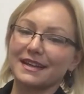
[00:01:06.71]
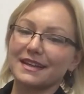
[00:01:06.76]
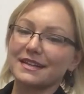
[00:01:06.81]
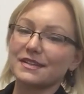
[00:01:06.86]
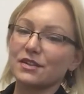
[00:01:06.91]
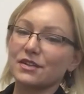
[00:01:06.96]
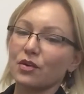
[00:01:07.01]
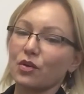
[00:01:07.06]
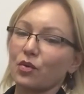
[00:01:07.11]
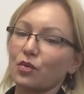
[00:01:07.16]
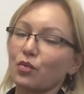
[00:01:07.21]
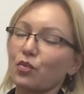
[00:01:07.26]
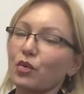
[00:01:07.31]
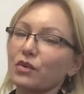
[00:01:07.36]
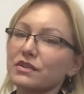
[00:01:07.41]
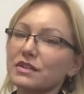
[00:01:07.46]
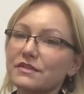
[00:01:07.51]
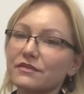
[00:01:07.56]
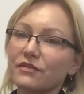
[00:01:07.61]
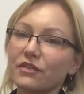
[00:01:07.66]
So
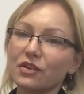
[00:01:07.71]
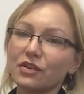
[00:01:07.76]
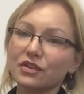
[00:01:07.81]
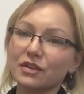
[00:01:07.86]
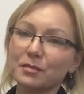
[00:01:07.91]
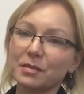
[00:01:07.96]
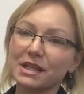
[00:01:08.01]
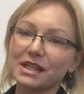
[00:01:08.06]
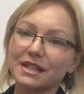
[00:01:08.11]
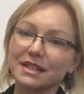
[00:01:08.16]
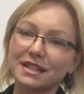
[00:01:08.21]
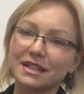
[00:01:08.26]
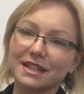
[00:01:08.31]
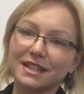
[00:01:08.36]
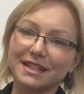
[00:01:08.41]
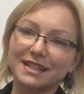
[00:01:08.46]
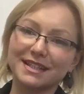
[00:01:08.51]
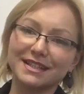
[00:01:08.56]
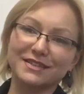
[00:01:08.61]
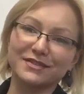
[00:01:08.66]
what is
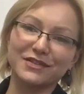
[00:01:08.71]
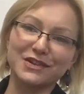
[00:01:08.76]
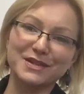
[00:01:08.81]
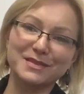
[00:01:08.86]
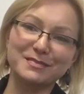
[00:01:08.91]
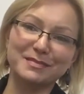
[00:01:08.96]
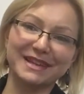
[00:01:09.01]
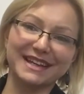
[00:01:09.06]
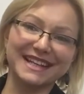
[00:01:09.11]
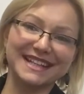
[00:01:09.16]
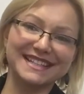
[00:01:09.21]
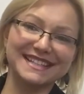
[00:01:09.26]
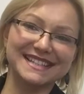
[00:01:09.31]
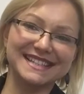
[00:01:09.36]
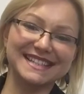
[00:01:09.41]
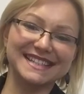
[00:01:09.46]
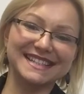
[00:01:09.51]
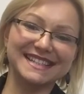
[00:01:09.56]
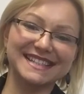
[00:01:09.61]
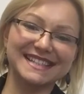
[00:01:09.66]
vulnerability in the first
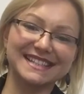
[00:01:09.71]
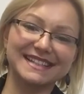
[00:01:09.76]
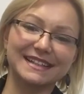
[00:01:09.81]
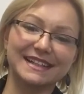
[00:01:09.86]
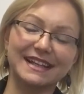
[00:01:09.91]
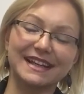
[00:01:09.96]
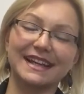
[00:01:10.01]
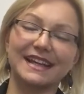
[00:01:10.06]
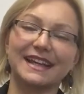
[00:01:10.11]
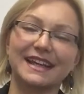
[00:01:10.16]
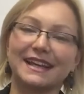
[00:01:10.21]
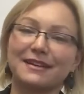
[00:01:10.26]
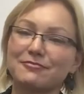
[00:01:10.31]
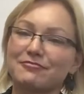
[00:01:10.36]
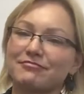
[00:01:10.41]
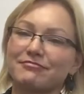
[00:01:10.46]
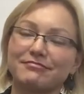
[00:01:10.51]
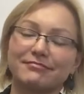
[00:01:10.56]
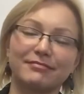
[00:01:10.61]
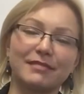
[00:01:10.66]
place? I
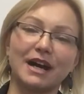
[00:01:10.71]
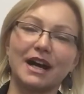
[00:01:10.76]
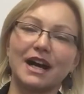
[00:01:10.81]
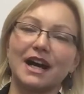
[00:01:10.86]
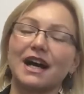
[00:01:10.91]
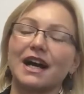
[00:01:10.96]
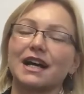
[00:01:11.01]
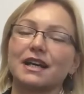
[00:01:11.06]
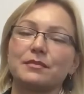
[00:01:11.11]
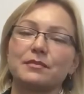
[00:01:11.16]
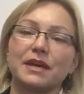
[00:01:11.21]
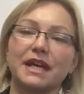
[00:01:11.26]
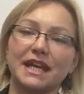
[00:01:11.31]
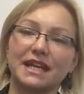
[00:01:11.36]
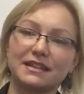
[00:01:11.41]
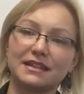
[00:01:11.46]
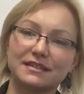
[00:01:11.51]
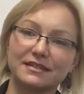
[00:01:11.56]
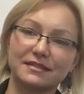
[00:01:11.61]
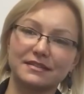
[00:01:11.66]

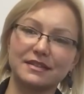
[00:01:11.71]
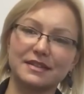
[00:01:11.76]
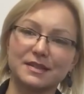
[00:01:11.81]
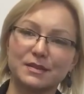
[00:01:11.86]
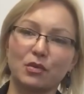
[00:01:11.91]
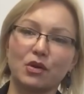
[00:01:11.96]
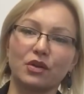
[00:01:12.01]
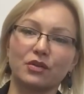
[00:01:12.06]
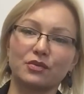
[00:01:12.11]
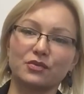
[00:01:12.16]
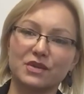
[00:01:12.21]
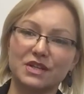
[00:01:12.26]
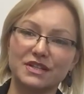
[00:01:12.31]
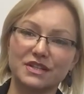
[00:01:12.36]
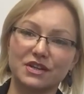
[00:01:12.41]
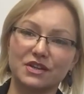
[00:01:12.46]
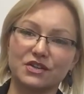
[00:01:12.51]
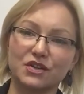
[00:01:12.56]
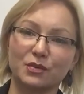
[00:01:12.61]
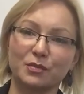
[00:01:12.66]
made a small
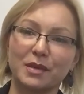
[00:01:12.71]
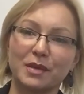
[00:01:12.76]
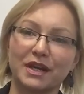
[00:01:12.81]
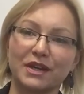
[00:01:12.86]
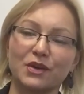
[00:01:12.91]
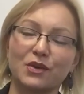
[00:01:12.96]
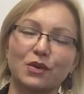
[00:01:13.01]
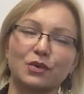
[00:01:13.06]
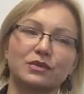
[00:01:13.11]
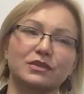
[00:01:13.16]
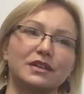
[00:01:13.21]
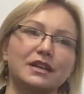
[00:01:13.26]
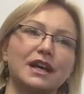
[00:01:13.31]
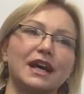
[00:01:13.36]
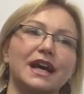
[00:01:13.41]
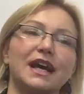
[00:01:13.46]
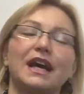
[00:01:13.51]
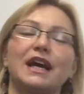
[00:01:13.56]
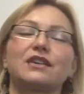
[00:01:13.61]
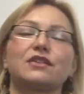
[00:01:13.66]
research on my own,
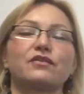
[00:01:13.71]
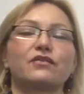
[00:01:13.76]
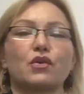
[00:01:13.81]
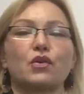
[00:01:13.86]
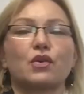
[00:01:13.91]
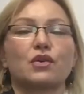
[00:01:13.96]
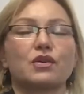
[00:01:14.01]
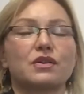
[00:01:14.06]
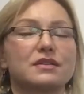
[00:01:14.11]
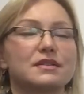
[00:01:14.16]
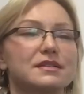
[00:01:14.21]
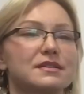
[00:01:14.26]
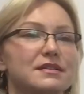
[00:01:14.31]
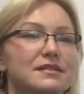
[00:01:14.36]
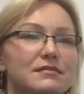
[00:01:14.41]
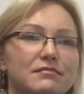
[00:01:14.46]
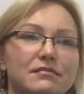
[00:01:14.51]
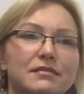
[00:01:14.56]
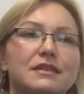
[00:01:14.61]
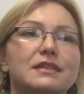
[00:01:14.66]
and of
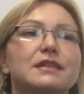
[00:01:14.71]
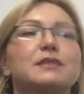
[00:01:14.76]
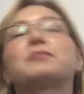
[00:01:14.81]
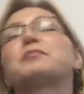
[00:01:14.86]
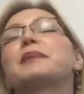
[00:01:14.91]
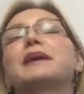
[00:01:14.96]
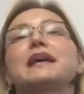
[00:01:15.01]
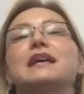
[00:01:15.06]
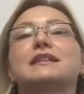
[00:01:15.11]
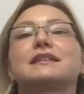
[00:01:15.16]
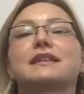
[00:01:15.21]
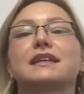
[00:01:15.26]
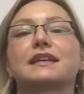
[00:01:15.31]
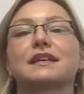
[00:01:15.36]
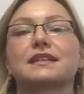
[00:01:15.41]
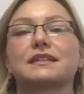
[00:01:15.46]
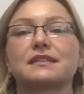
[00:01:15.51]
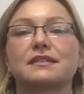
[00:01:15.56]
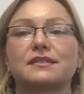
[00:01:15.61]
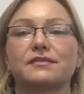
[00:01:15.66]
course the
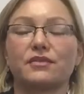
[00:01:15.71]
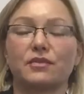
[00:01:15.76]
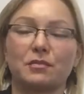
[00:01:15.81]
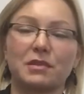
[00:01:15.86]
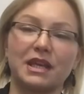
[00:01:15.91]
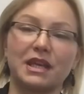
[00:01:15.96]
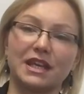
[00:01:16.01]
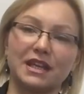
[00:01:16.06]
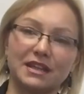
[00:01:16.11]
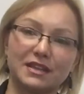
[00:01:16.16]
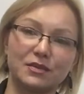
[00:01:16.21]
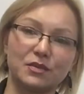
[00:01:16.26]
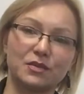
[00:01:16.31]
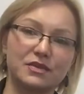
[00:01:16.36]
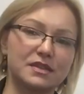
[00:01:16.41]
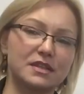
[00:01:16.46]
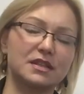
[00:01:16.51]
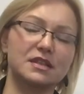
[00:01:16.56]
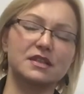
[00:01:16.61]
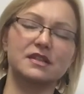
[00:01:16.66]
basics for me
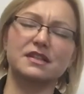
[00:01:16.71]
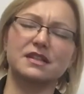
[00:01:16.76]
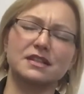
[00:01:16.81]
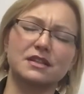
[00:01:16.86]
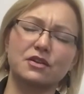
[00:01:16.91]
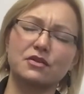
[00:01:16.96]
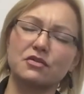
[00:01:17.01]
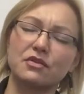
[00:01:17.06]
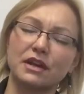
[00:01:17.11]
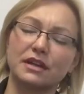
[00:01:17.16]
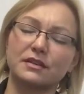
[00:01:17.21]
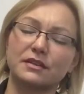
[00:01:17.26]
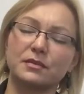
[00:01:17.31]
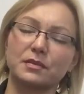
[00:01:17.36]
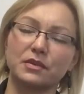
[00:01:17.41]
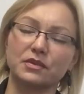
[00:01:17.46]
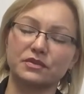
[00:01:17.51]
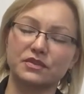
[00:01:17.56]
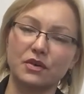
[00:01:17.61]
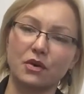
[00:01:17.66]
was this
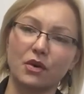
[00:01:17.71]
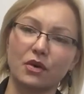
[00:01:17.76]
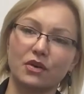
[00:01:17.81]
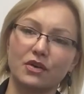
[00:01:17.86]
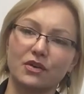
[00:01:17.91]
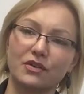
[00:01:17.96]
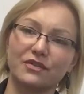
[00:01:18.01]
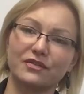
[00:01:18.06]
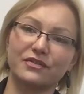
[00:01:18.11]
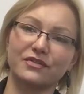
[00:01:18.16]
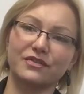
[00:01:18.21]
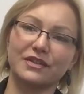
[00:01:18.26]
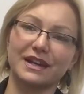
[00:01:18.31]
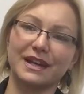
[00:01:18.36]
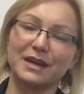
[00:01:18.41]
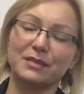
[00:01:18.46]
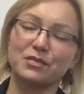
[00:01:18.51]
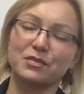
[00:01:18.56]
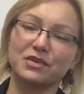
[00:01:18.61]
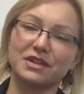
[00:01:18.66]
incredible talk of
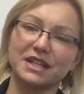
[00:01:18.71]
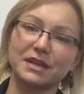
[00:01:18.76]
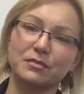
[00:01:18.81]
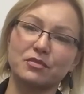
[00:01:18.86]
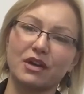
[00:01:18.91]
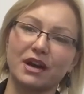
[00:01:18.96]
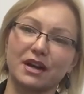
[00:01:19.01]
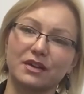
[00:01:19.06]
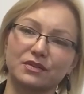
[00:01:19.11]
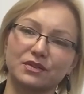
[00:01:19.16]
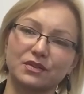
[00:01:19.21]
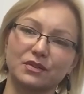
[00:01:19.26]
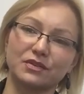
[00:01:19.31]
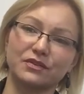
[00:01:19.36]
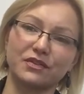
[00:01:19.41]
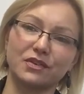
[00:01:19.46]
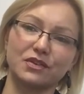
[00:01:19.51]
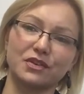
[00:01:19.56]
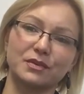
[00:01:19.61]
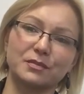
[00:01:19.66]
Brené Brown on
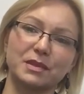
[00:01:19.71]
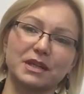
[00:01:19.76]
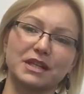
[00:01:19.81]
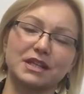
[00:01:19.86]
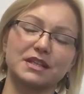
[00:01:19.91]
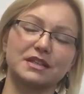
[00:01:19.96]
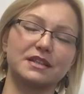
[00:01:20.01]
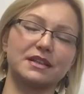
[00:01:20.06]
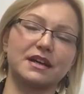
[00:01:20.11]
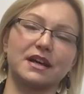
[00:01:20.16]
vulnerability.